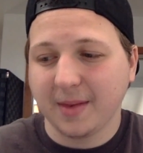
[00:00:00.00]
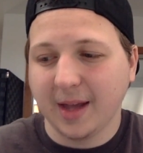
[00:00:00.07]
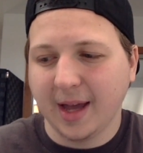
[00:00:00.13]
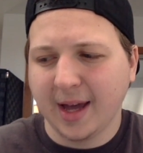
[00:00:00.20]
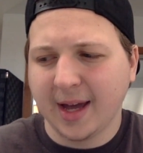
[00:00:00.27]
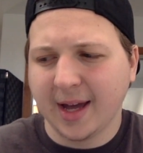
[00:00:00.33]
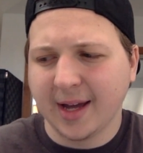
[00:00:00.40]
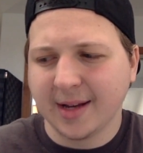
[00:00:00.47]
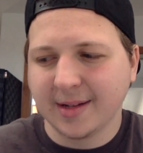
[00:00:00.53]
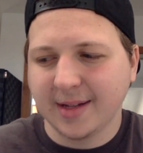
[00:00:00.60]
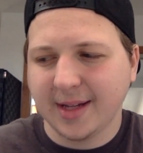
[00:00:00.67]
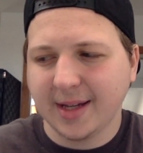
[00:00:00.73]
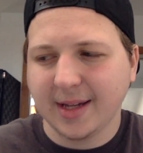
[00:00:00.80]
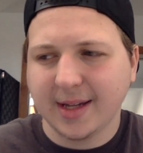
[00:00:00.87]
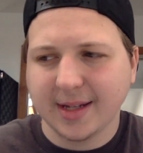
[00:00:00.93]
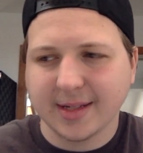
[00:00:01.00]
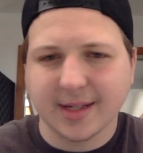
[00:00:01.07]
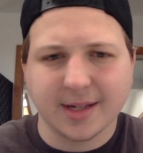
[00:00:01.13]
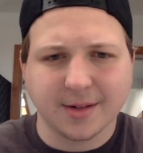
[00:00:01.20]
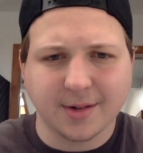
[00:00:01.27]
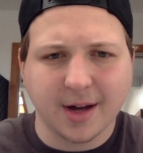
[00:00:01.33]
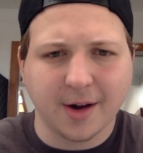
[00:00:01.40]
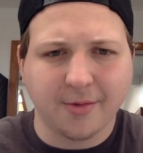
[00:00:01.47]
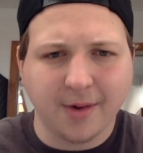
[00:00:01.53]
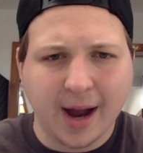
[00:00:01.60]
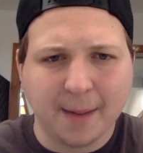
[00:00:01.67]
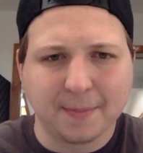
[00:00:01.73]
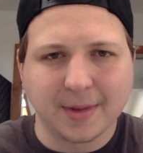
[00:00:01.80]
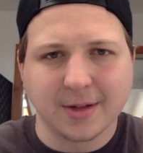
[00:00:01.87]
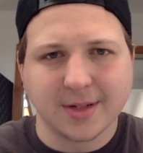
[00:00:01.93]
and he did a lot of
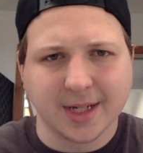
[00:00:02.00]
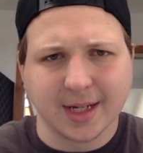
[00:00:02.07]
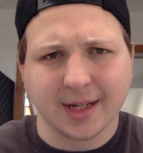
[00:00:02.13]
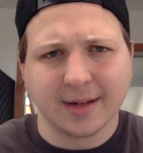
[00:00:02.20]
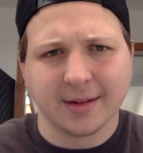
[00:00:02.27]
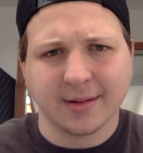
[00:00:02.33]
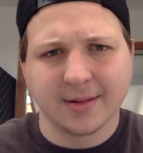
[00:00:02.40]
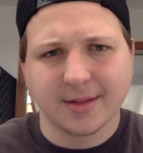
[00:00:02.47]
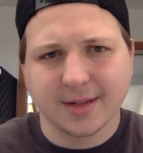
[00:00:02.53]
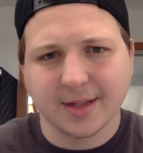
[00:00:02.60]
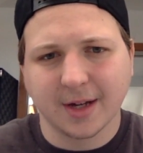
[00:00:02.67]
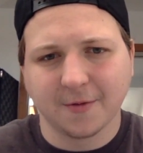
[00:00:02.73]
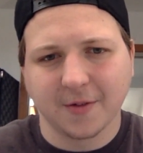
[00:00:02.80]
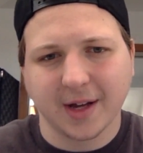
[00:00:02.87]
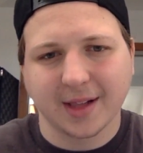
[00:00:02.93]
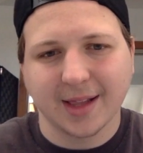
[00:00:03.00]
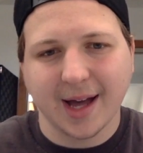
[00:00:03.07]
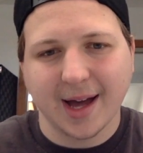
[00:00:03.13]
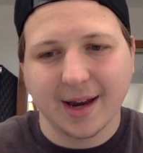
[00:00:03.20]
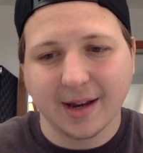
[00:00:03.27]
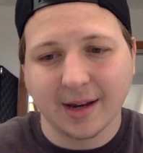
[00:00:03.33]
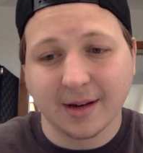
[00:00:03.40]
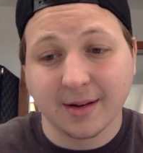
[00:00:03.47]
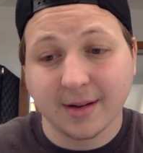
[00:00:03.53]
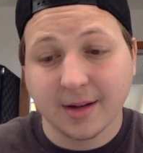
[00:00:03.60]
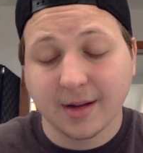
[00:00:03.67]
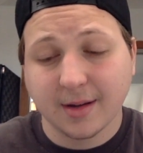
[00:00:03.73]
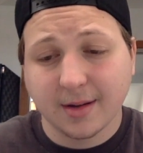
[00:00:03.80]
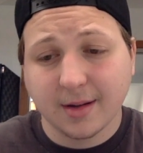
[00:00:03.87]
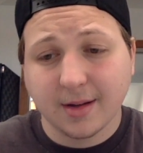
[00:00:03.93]
rap music and stuff like that, and
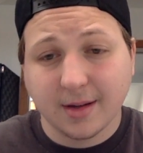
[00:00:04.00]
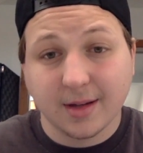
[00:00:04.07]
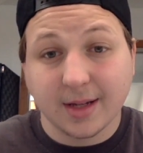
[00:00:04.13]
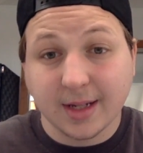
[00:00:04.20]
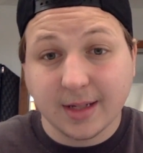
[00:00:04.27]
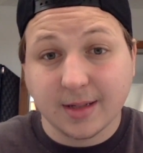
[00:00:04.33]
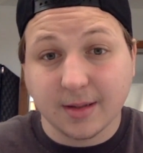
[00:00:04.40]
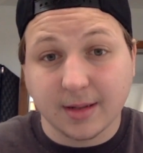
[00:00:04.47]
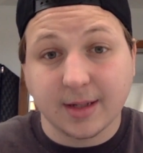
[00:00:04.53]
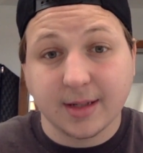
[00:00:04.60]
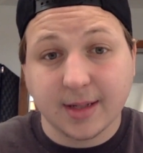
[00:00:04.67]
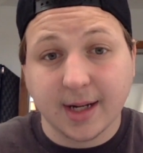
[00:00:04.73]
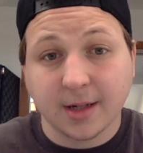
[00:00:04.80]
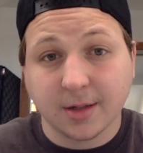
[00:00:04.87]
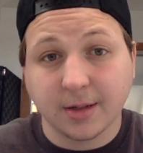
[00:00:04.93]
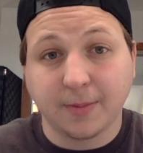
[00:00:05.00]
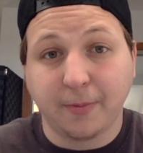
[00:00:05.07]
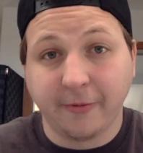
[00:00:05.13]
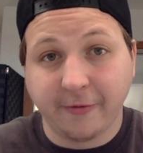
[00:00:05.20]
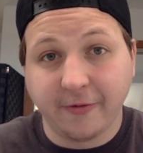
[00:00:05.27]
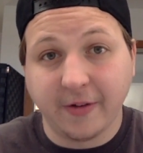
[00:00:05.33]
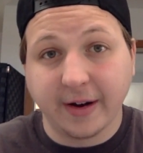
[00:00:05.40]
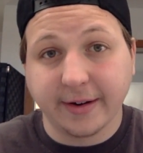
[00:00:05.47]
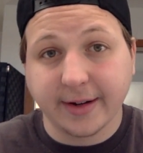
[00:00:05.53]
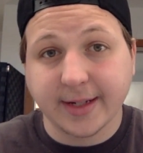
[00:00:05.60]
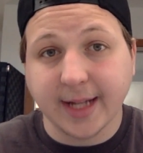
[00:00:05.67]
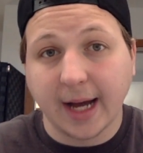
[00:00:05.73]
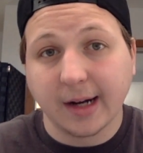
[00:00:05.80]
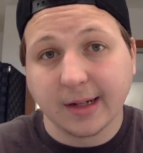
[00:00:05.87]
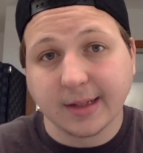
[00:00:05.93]
he's actually very
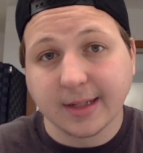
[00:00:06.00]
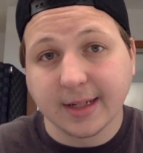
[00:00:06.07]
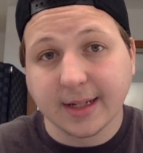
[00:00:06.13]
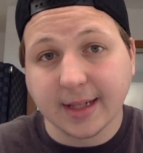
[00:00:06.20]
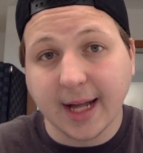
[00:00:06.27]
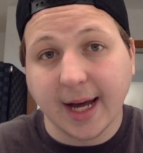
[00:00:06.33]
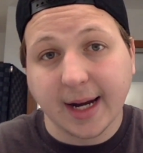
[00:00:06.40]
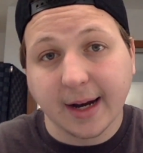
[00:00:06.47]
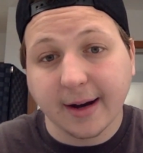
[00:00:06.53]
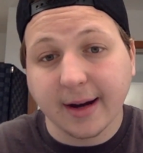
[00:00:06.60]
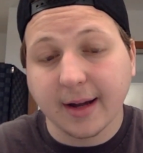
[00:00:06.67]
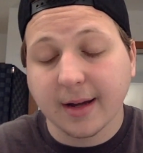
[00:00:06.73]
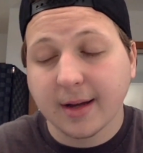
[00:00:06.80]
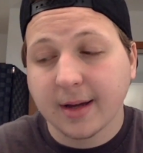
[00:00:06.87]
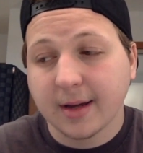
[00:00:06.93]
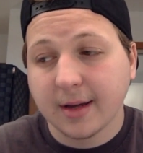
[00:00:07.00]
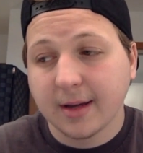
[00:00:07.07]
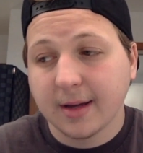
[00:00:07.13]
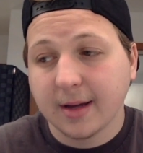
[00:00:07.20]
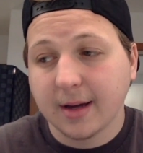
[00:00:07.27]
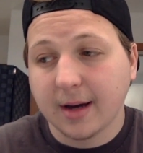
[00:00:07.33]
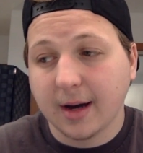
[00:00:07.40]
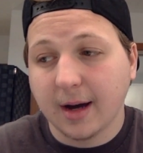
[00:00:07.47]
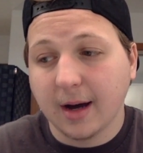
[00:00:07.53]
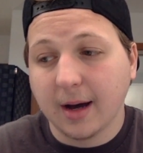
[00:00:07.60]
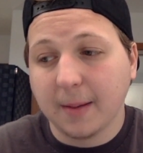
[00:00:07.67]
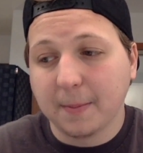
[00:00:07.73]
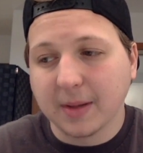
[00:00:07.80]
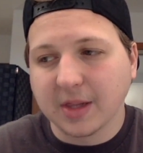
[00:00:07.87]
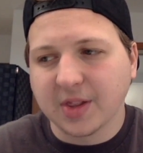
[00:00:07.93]
talented in that area. But